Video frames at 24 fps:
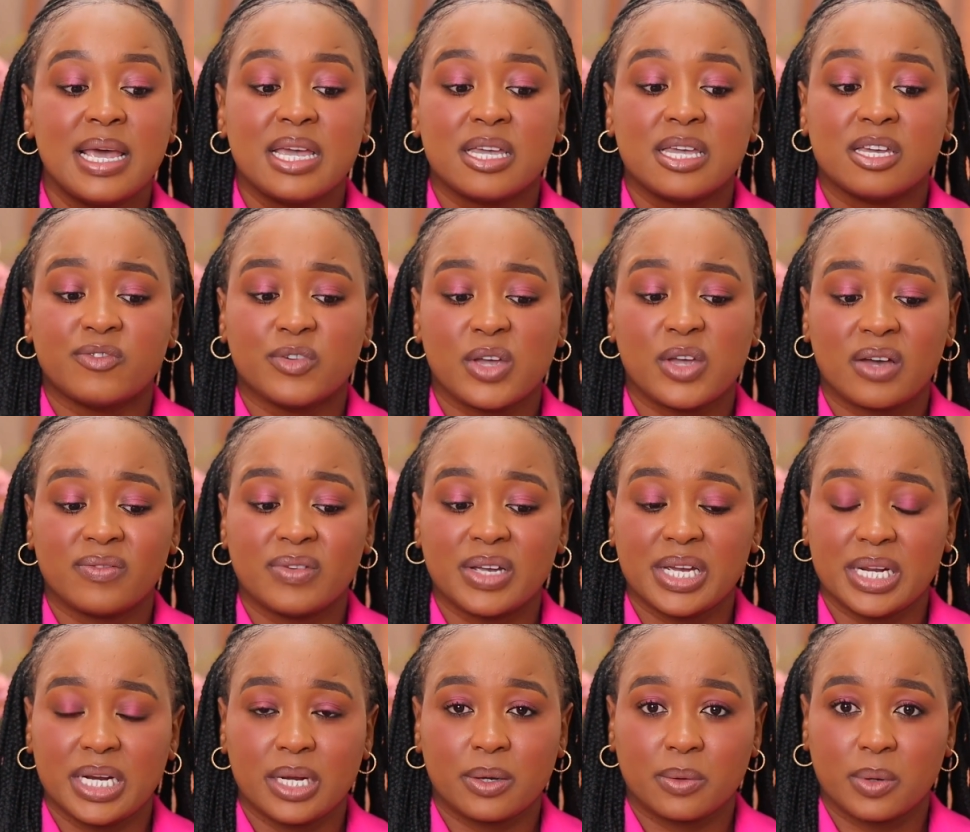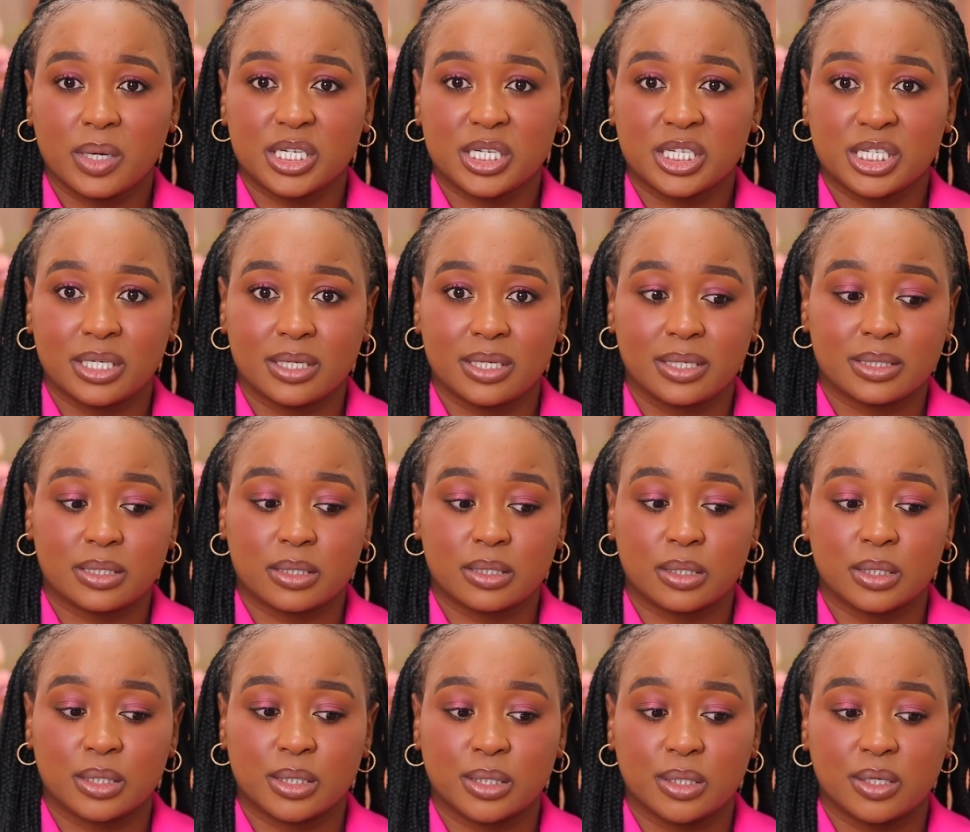If you have any questions
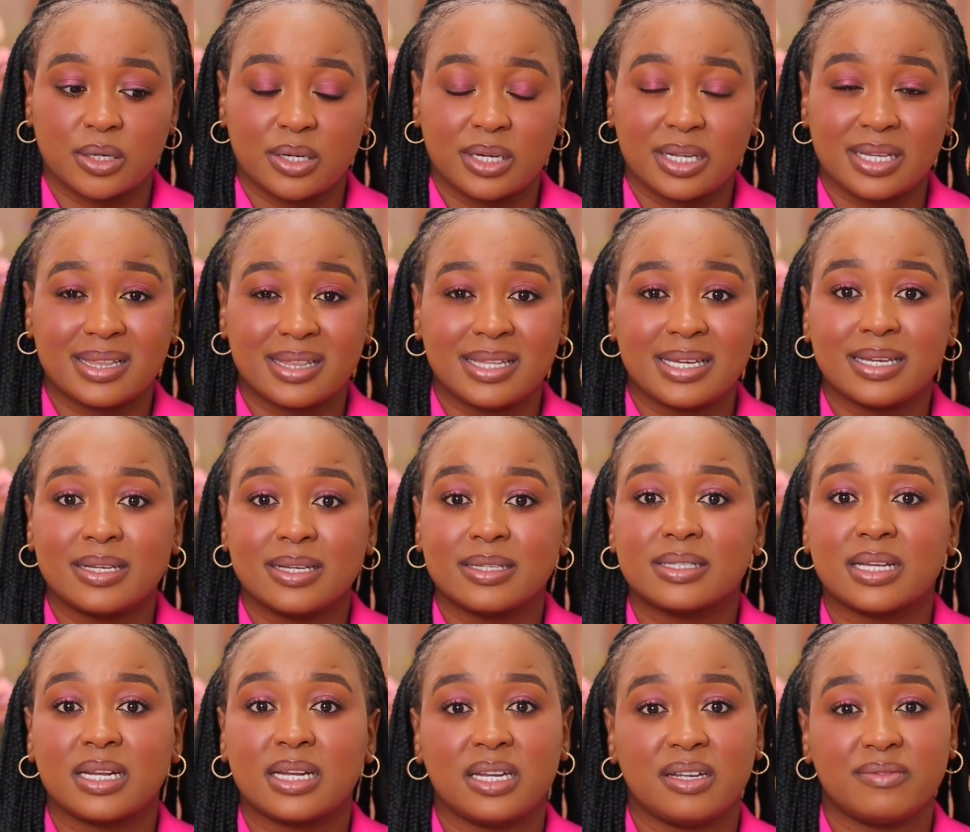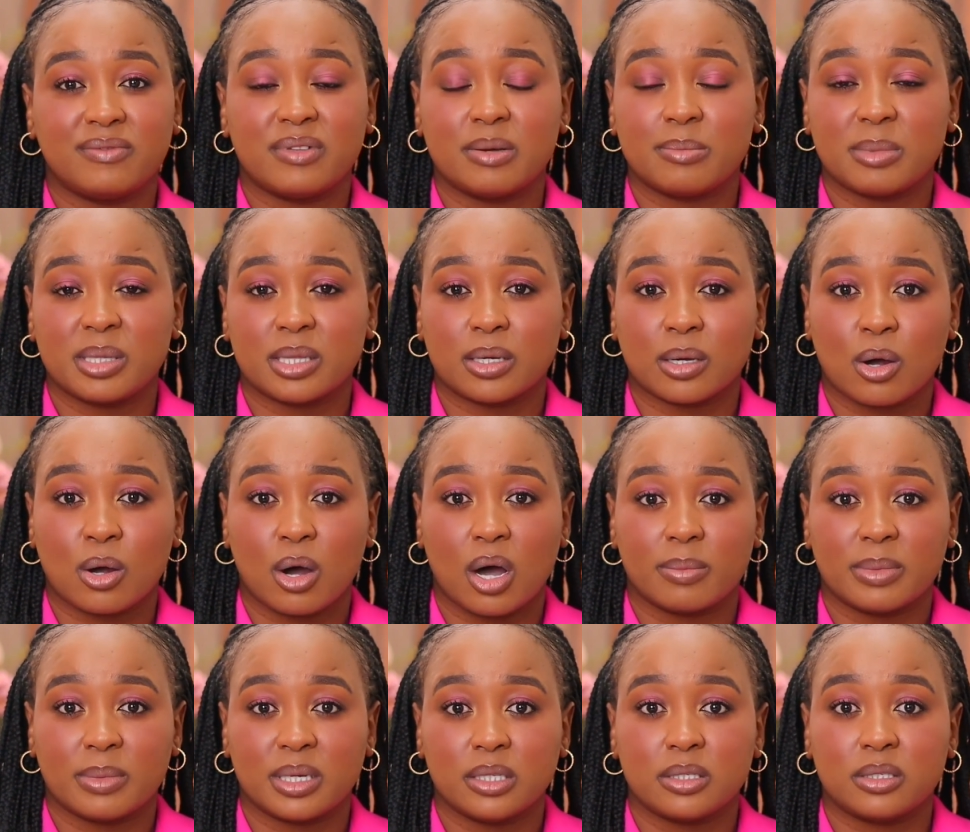concerning these, leave them in the
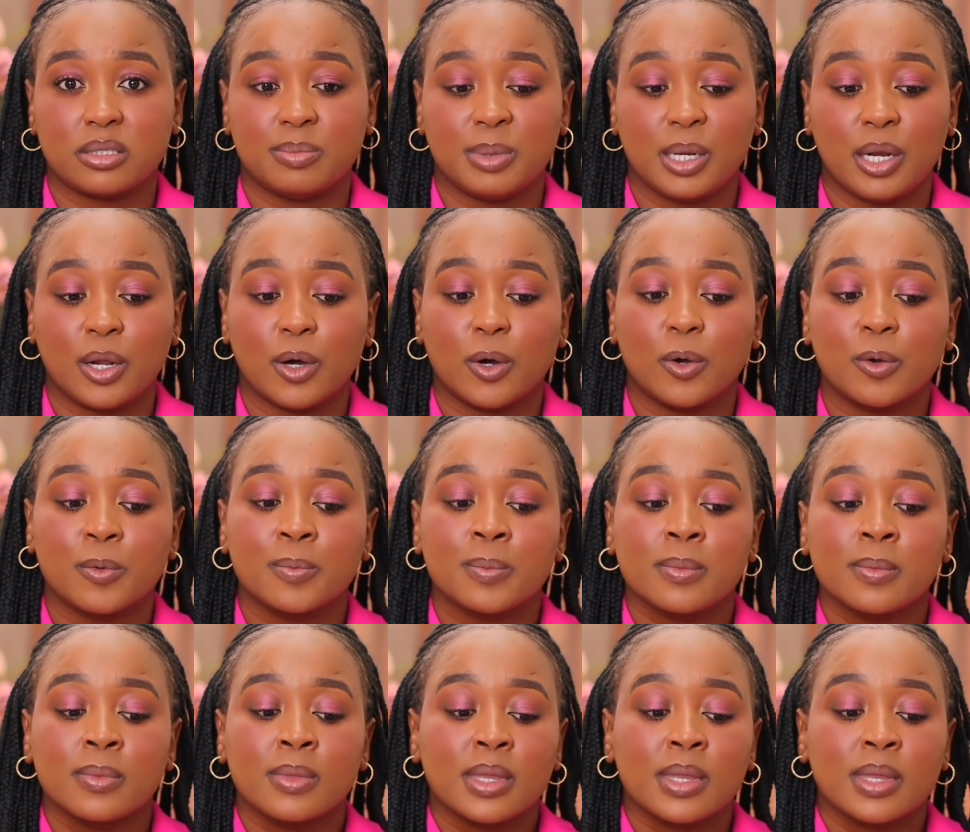comments below.